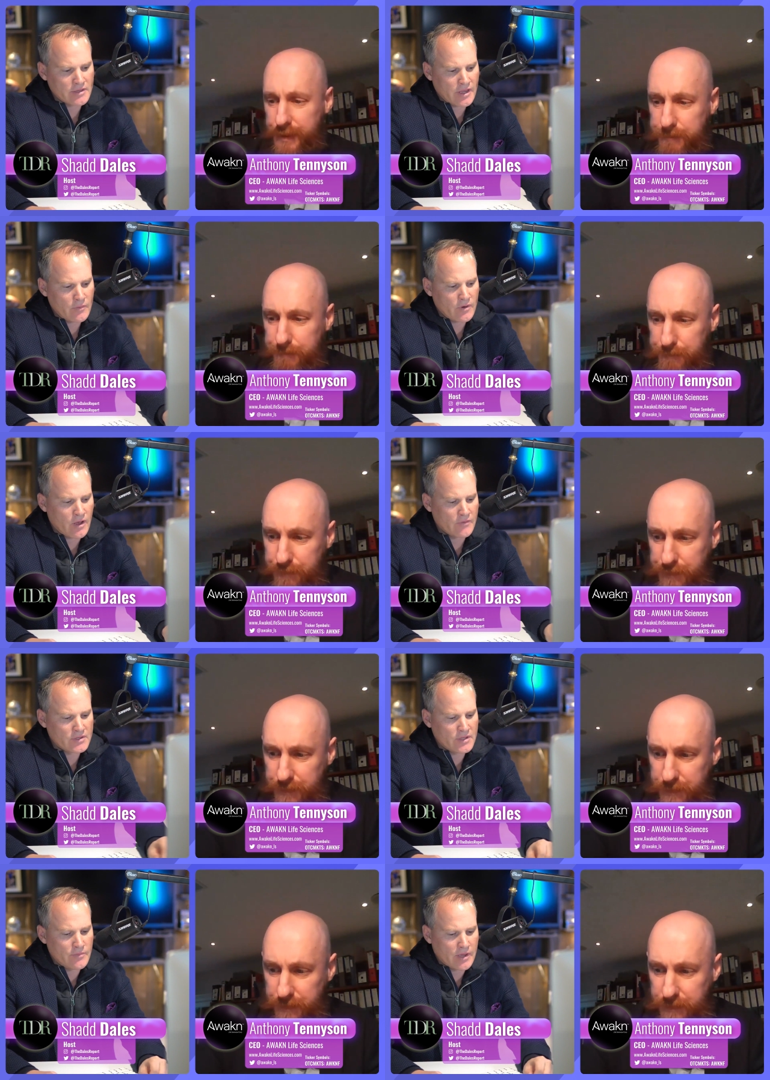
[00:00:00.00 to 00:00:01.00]
Speaker 1: they were
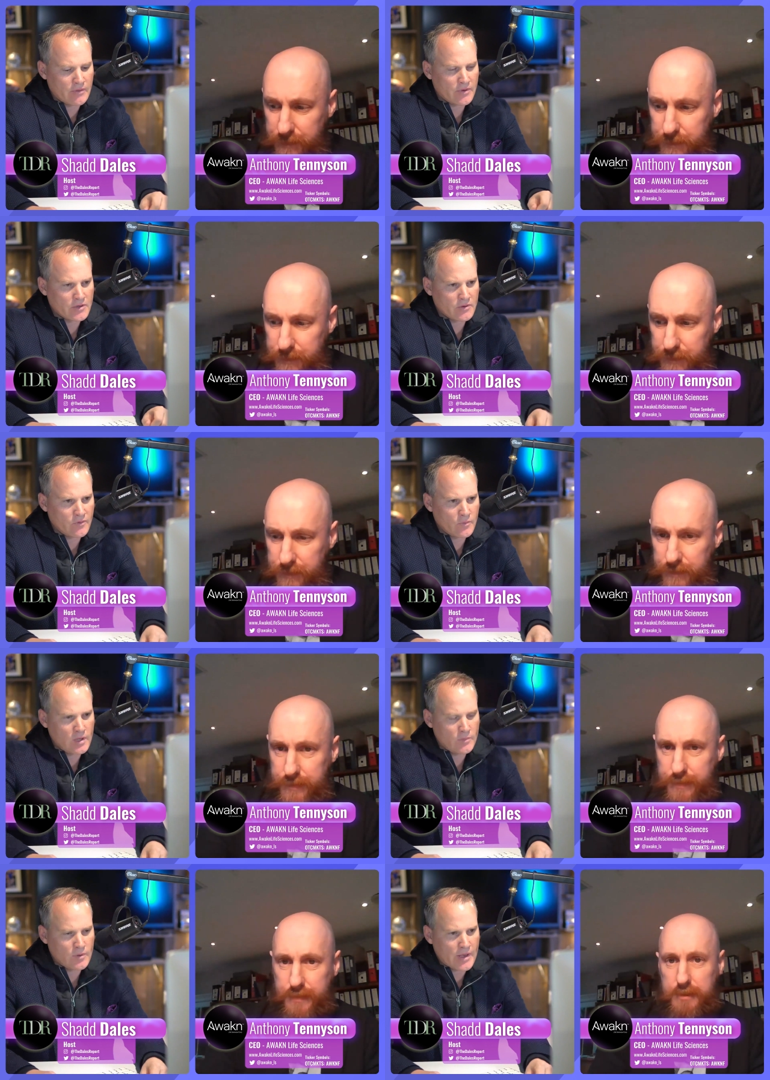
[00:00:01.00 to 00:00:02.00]
obviously beneficial for
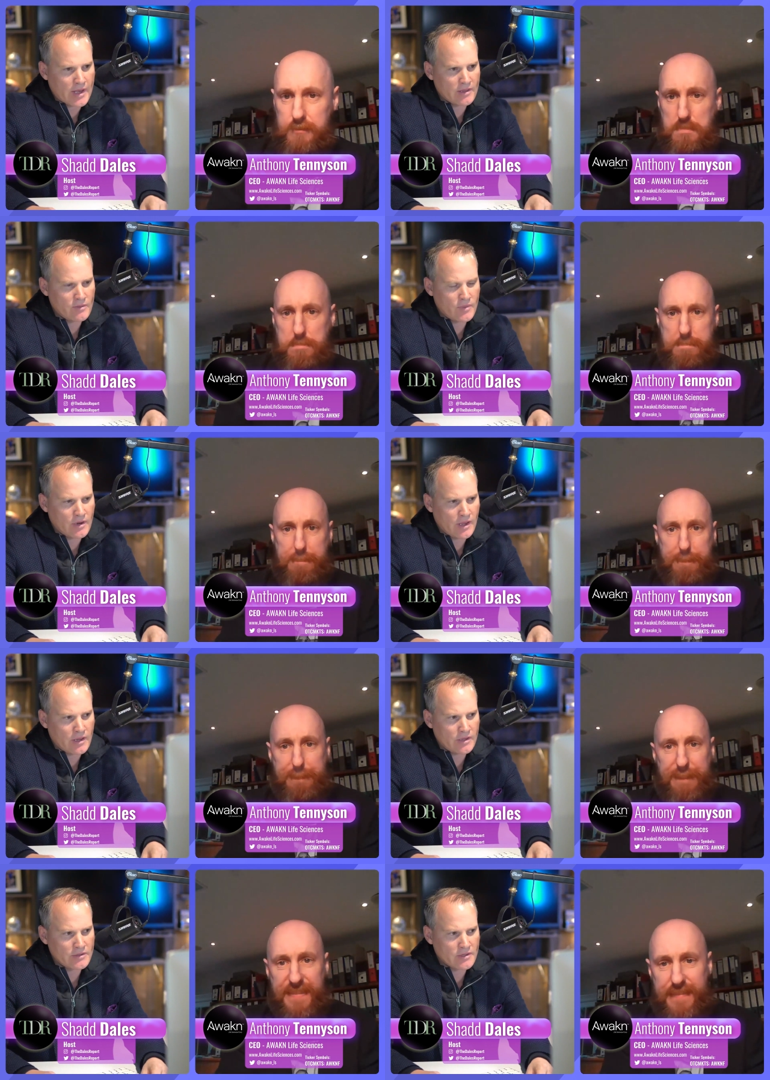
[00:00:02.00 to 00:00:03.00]
people back in the mid
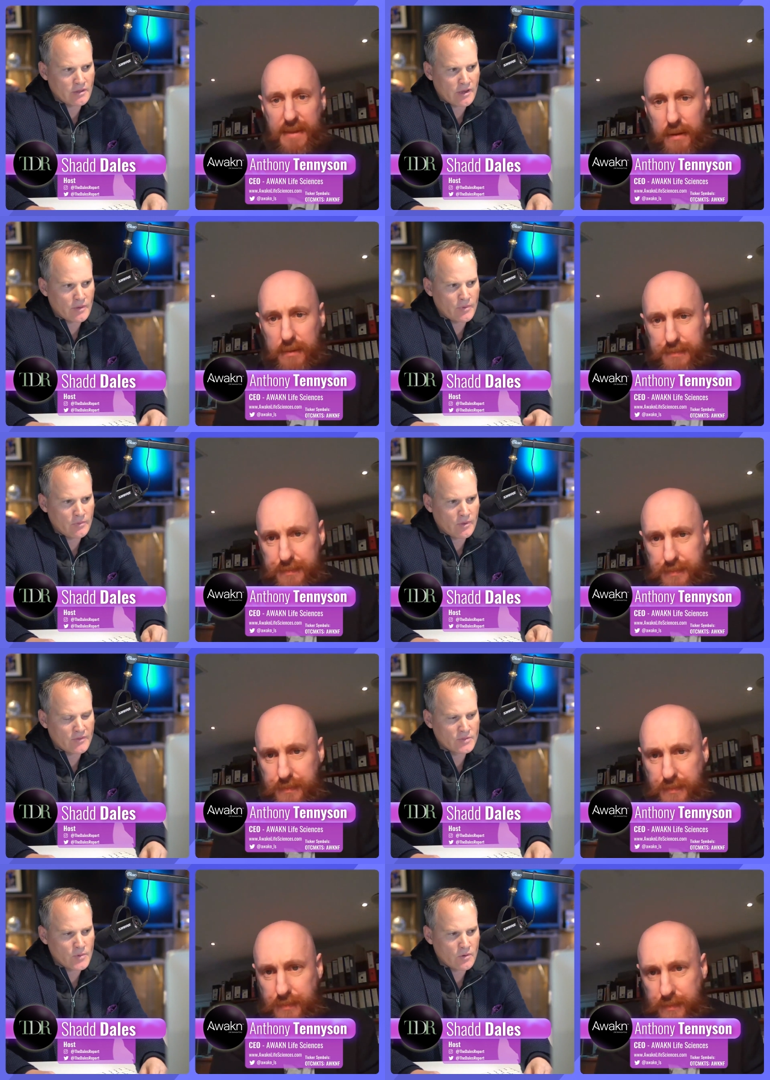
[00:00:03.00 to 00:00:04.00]
80s. And a lot of people
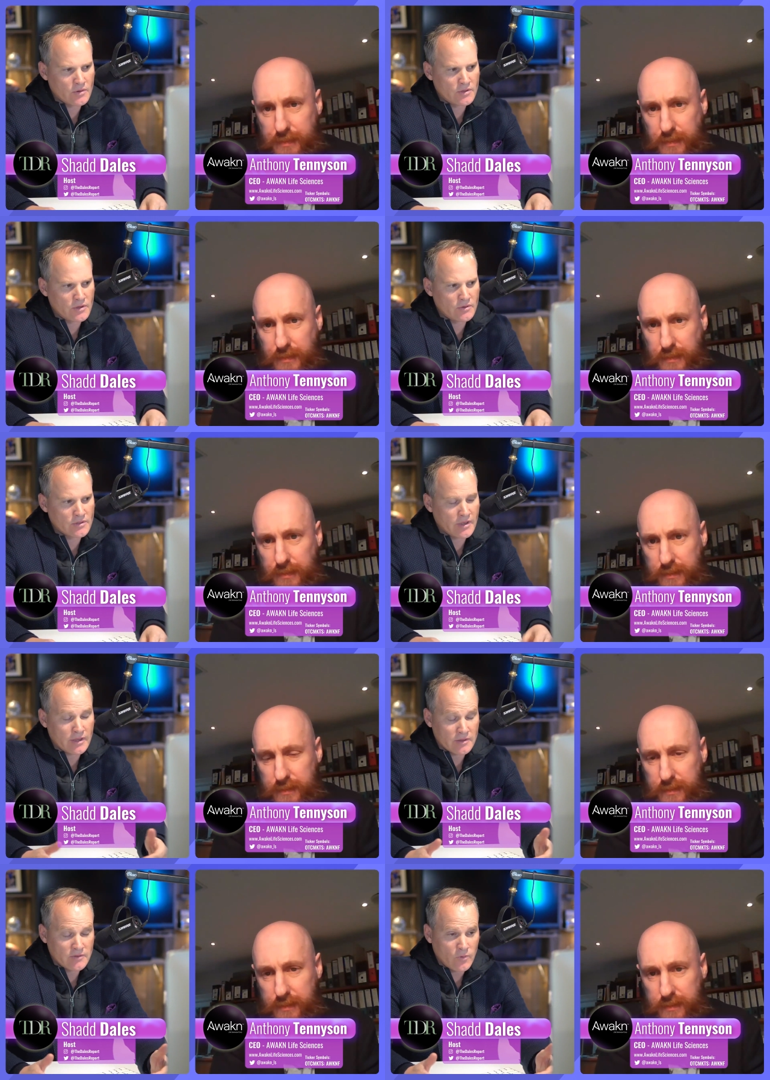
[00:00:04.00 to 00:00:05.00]
I've spoken to is like,
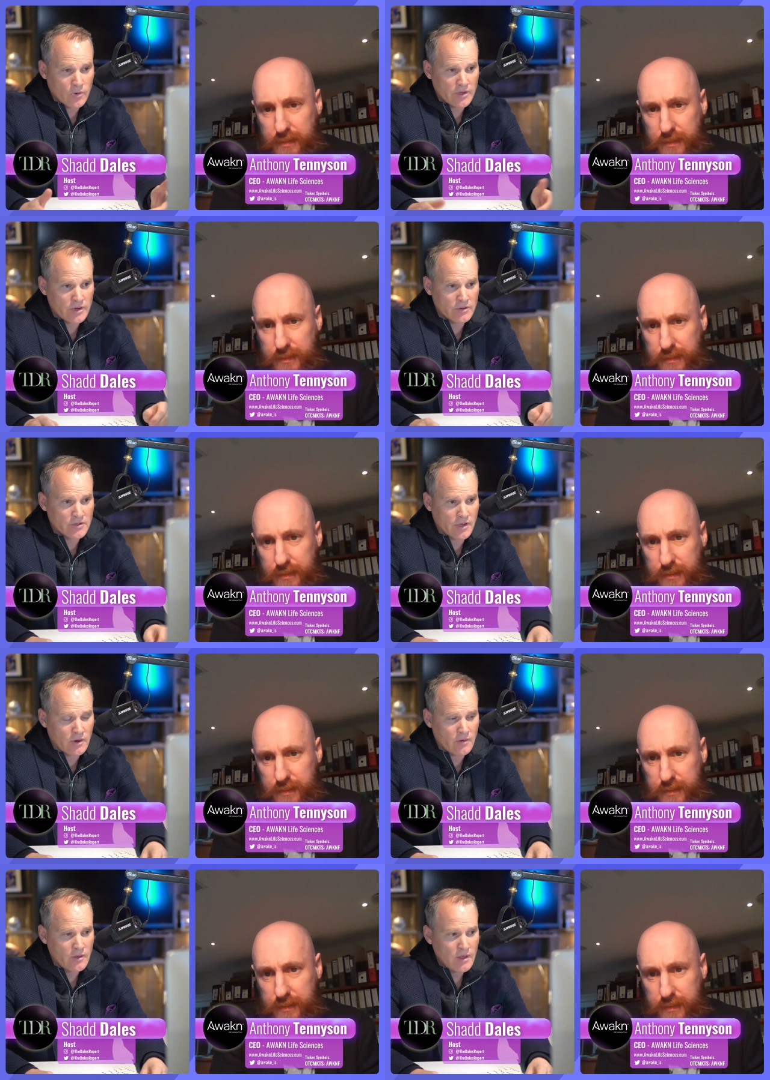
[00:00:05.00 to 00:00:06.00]
it's 40 years
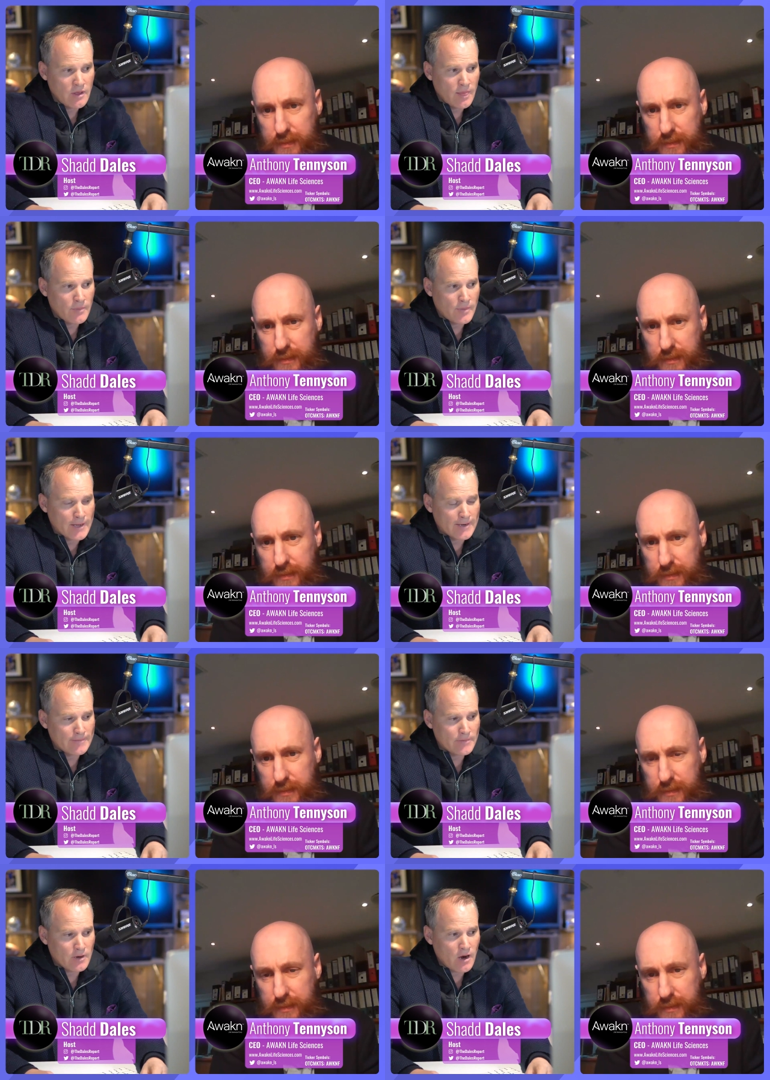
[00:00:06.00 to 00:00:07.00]
ago. But
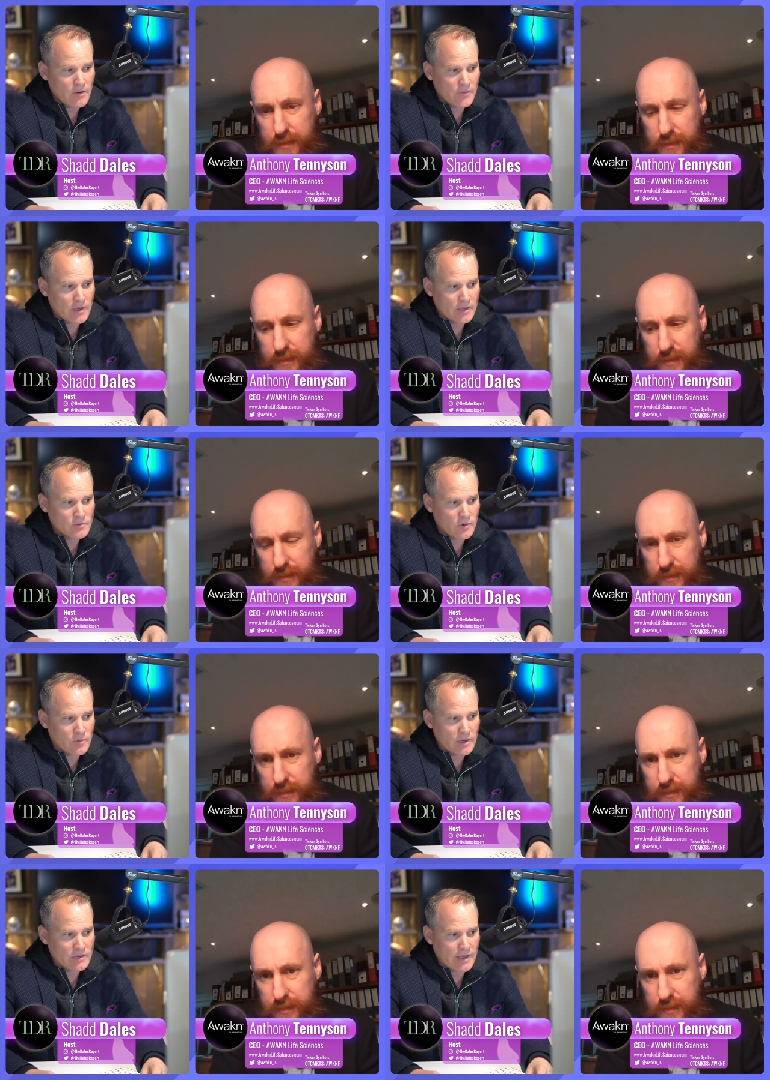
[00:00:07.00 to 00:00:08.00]
there are things when it
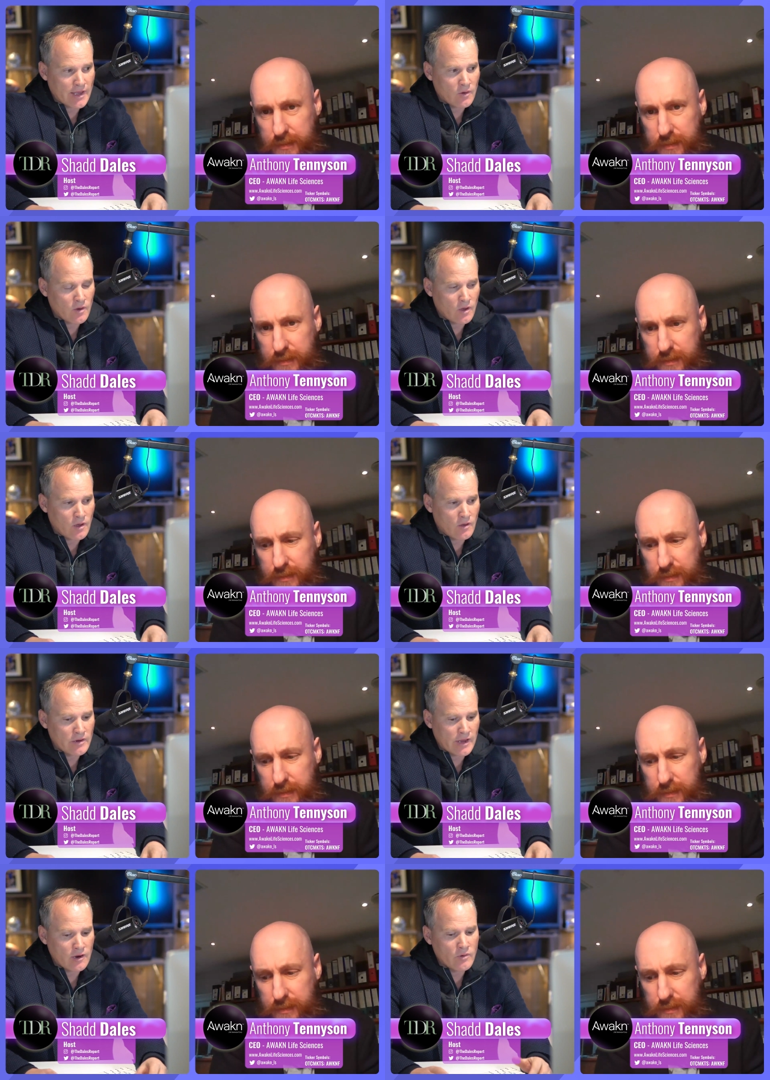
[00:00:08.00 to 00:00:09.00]
related to alcohol,
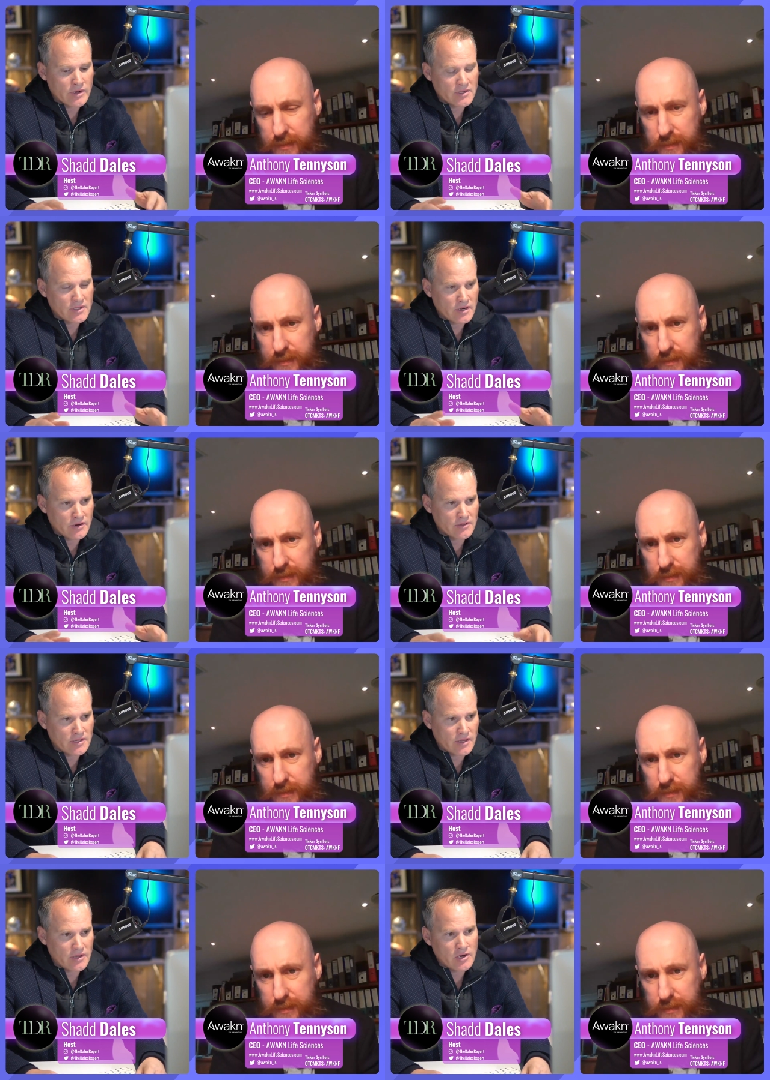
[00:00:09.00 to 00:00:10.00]
and I don't want to sit here and
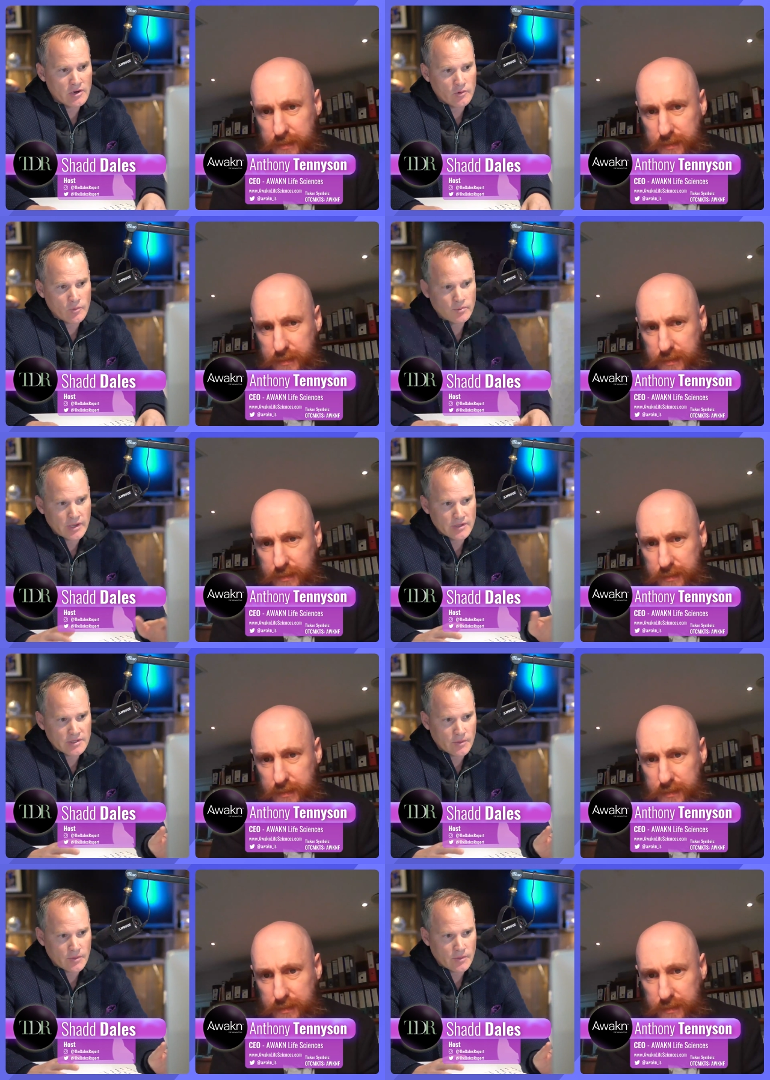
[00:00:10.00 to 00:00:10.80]
say that you're going to replace some